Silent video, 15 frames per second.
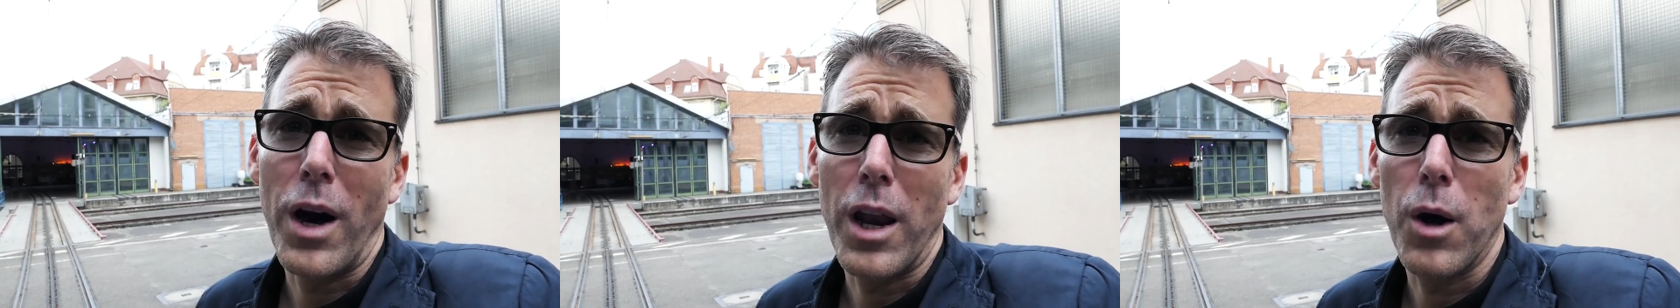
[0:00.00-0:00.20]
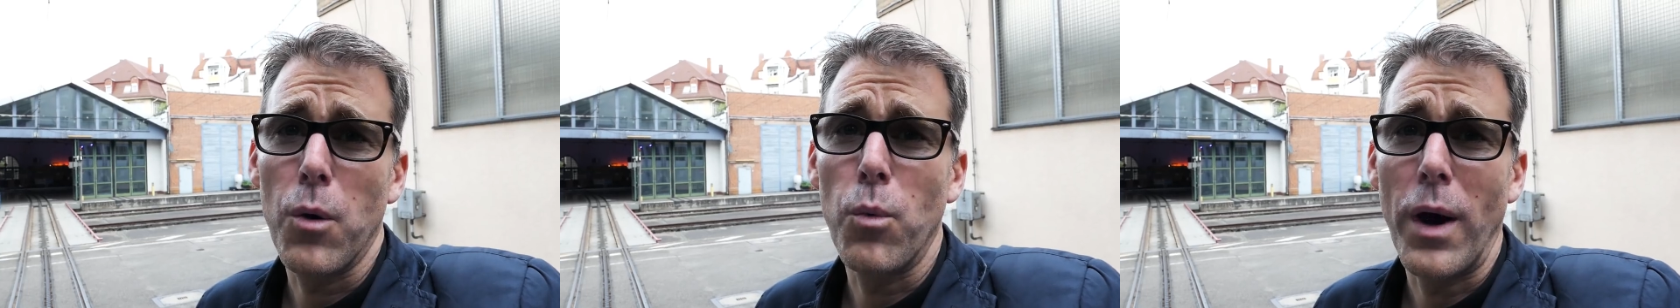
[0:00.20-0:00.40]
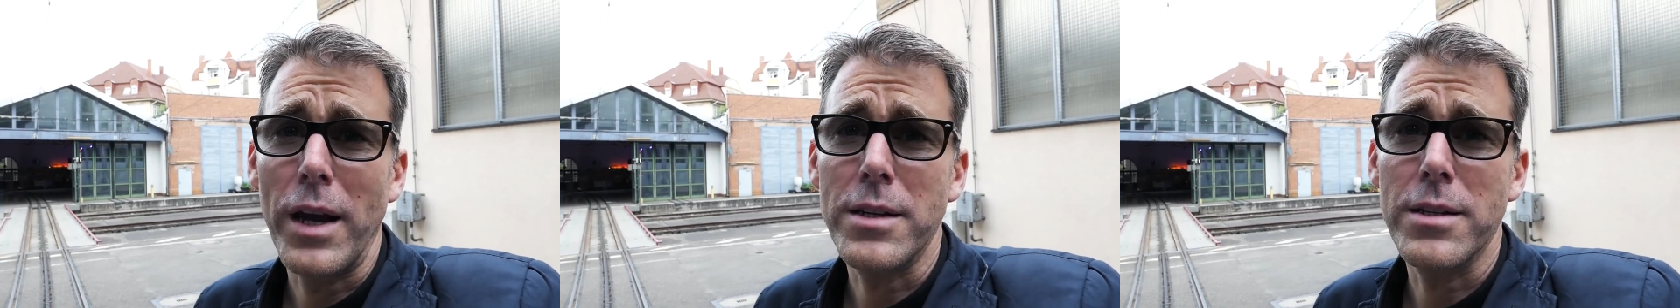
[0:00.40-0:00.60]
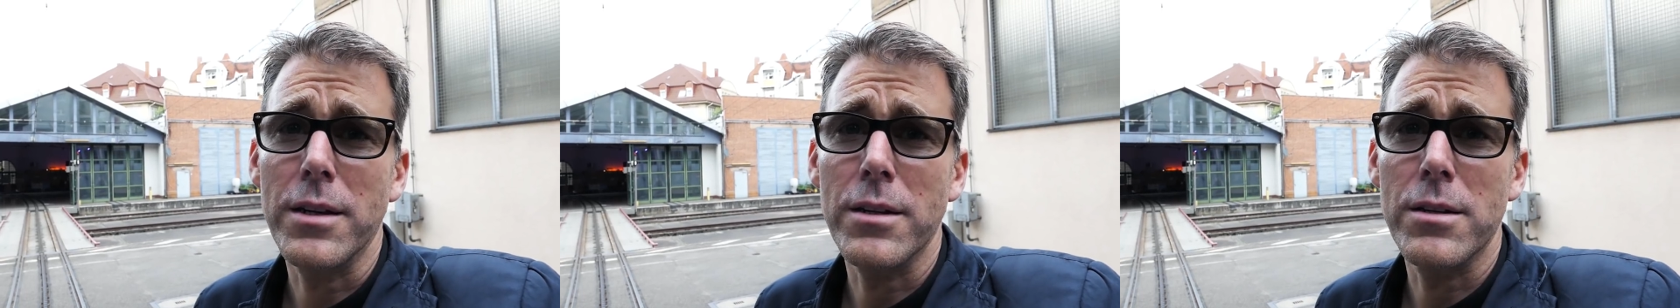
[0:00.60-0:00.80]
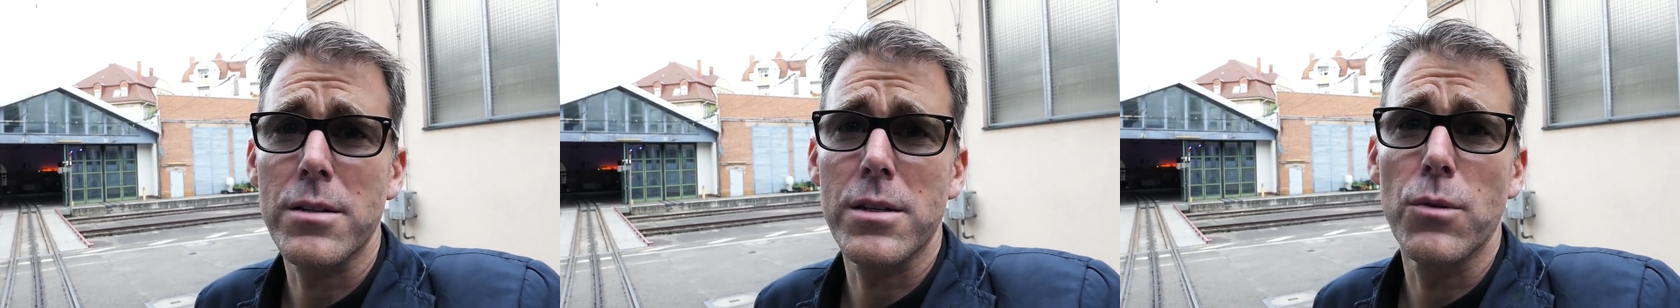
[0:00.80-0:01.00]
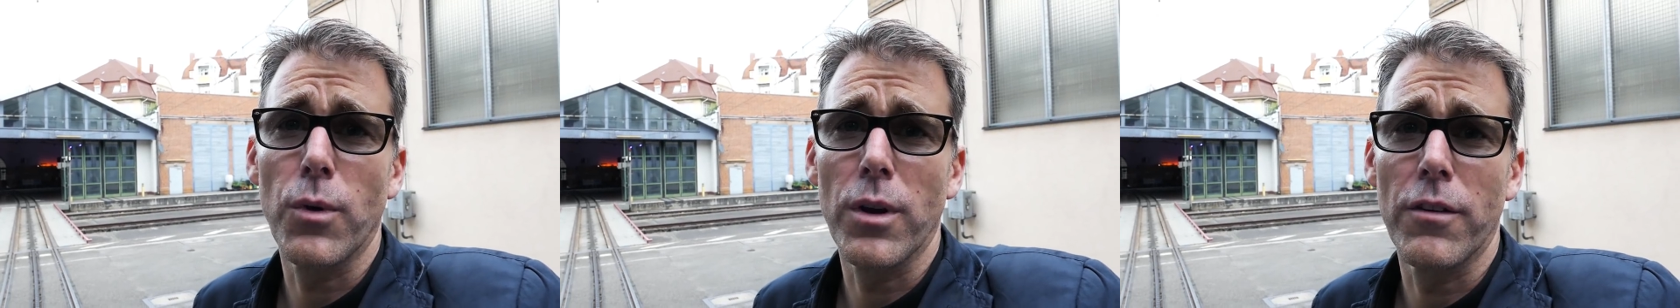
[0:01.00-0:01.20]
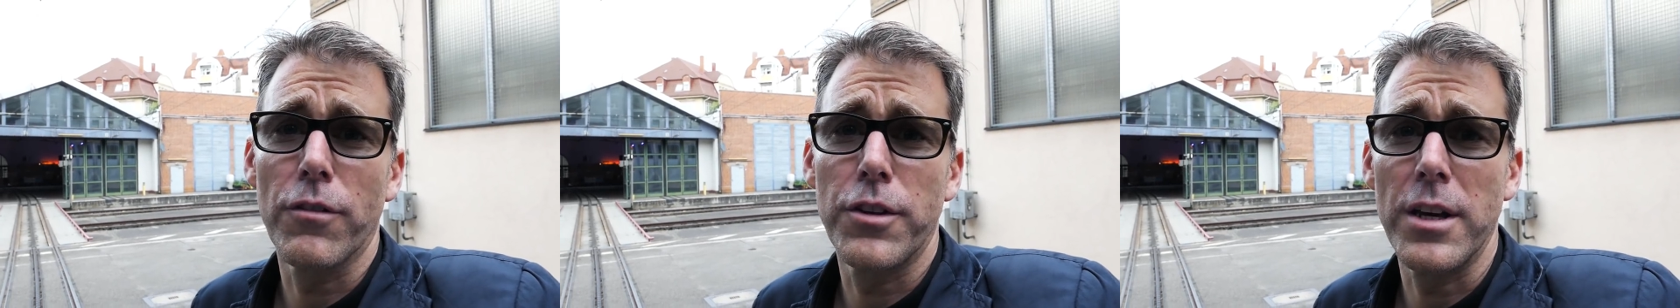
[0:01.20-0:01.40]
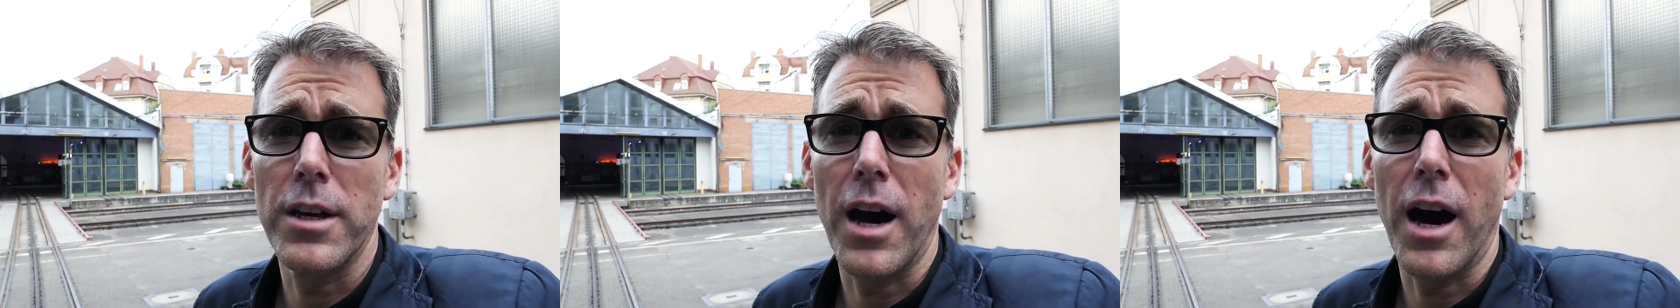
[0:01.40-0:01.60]
While I'm waiting to see one
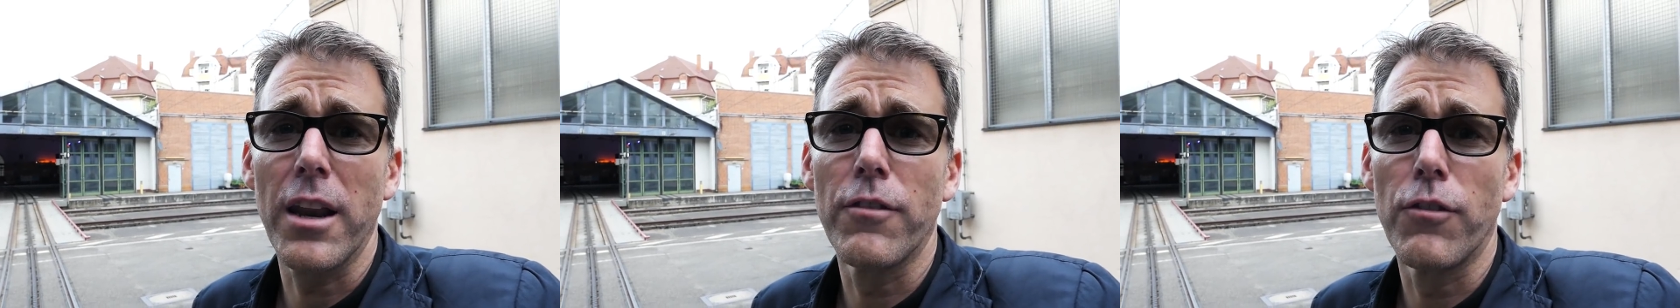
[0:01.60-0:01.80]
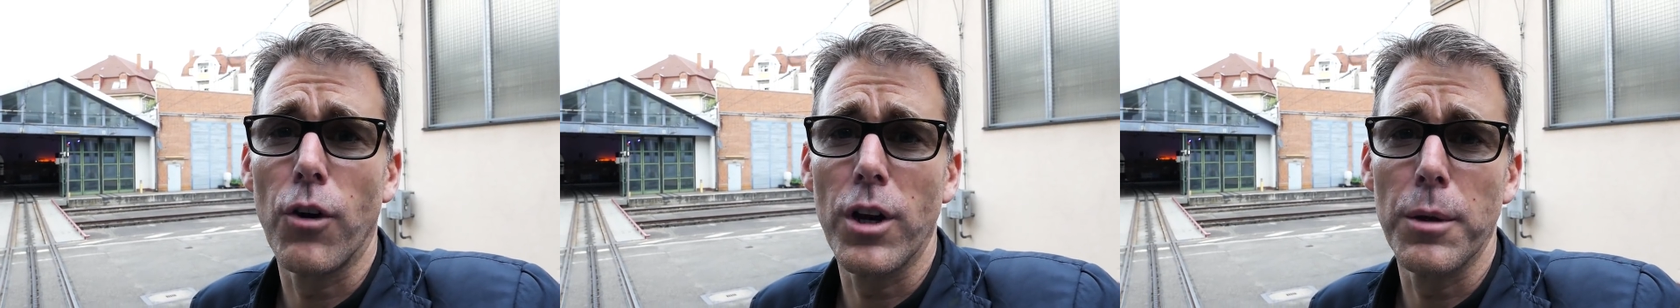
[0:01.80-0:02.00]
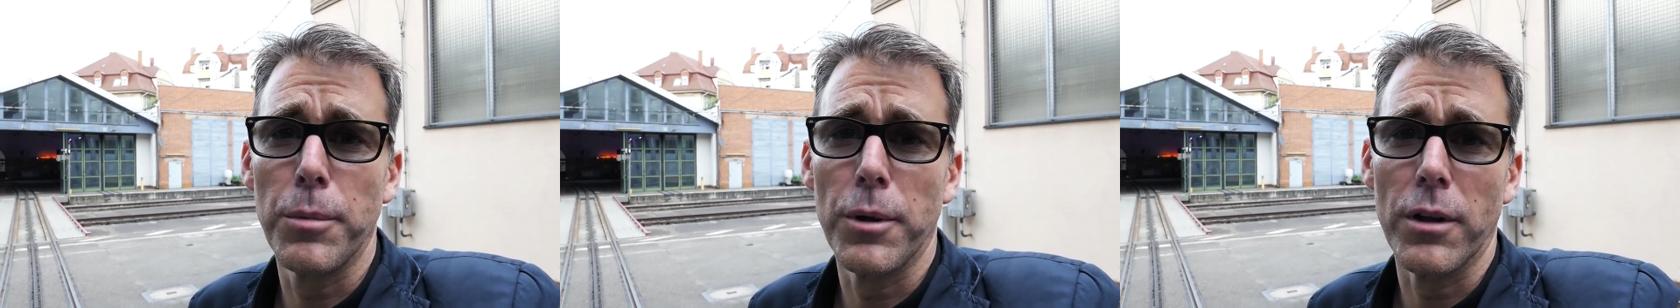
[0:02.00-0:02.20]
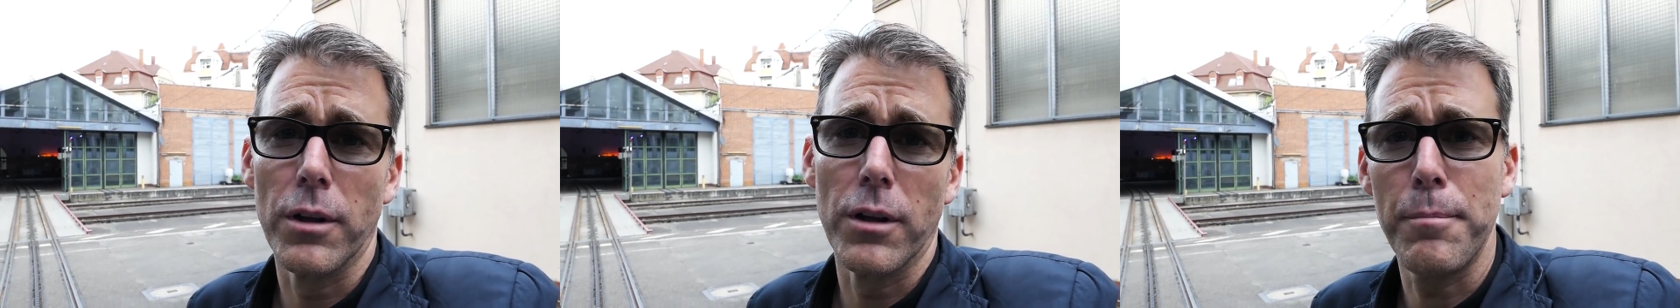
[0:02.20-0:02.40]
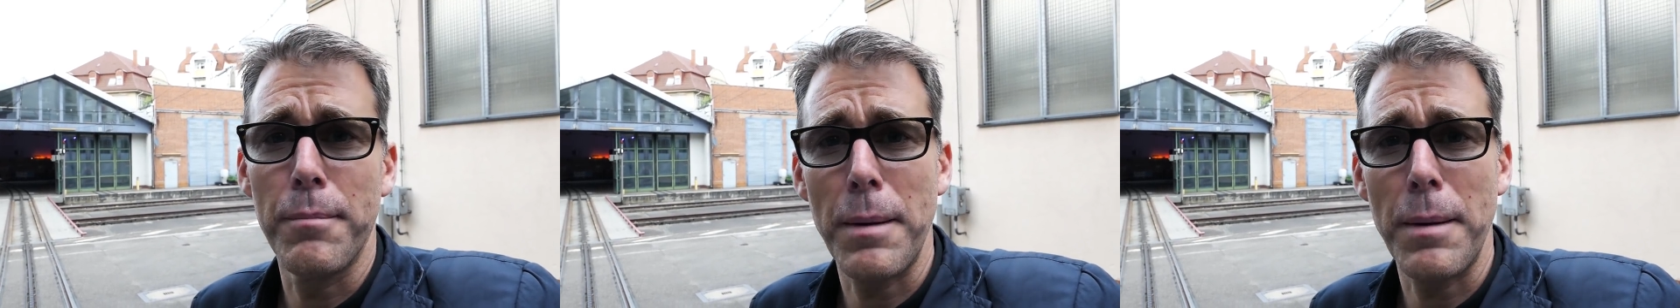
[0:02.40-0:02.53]
of the unavoidable